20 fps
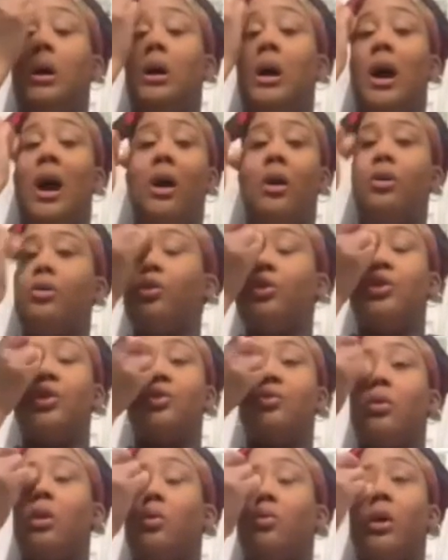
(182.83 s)
I don't usually
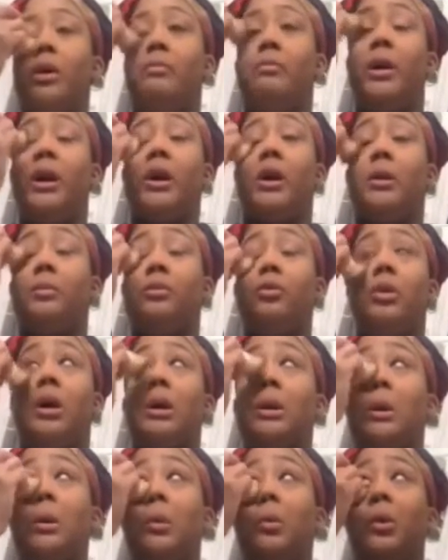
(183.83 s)
wear makeup
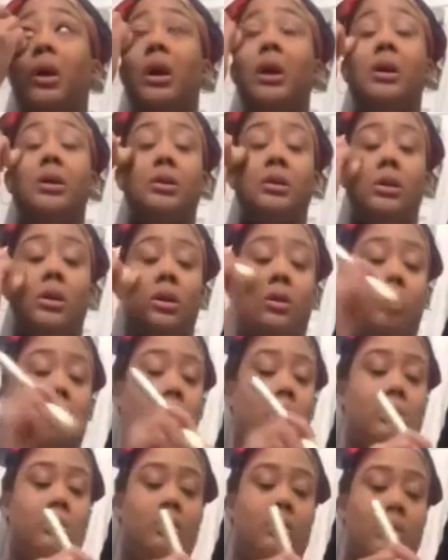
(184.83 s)
throughout the week,
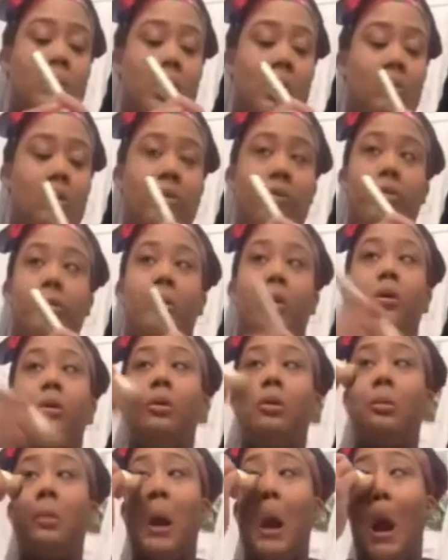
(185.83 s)
so I work from
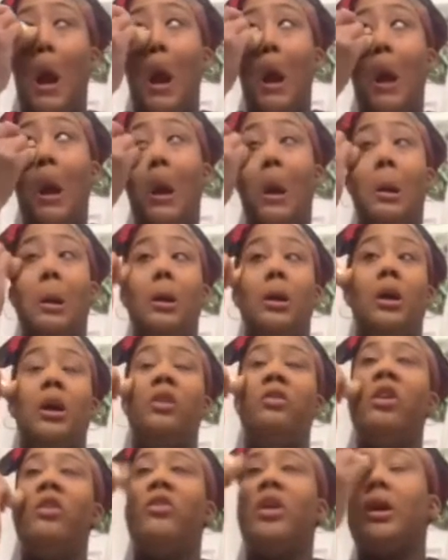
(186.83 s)
home.
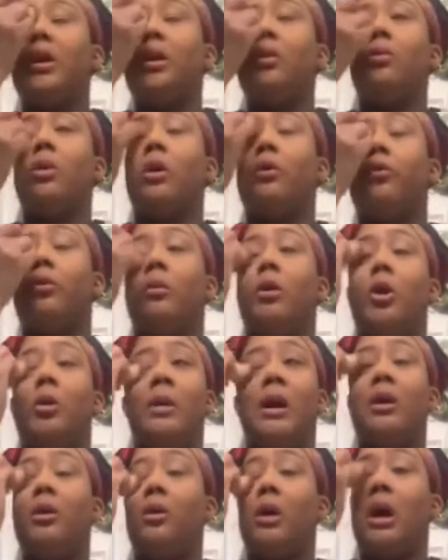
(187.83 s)
Even if I didn't work from home,
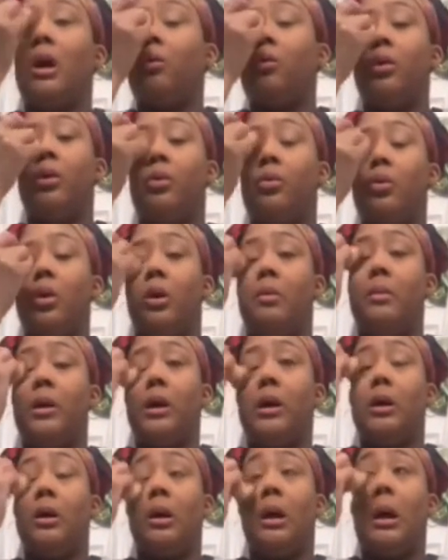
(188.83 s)
I wouldn't wear
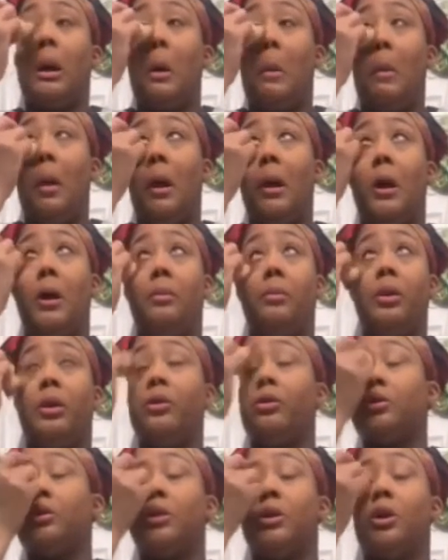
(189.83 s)
a lot of makeup,
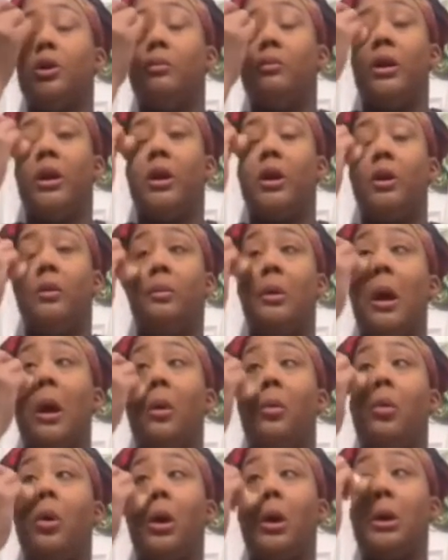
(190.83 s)
little to no makeup at
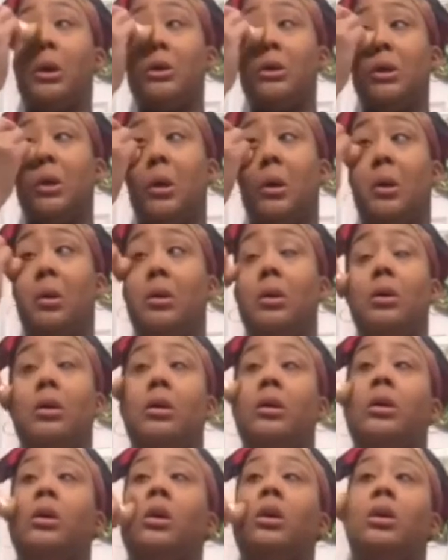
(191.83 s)
work. So
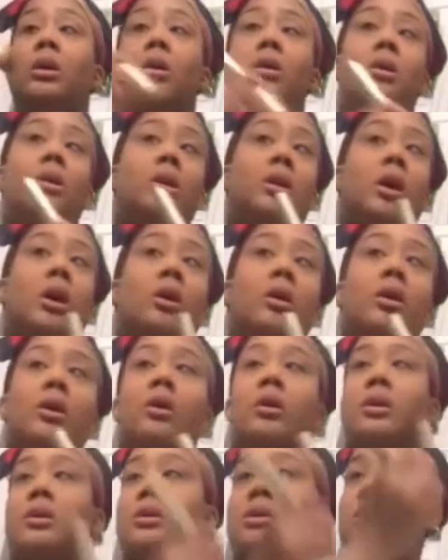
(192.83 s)
y'all can
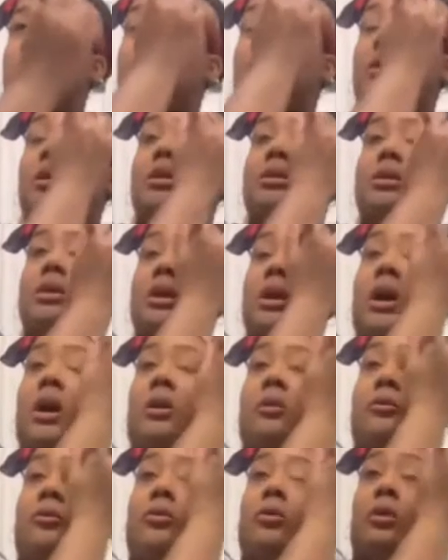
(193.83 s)
already starting to see how
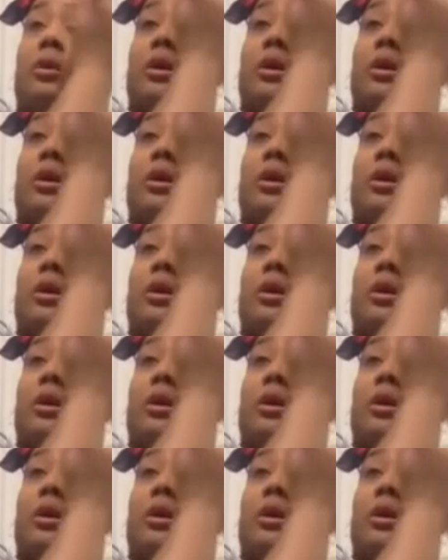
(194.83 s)
full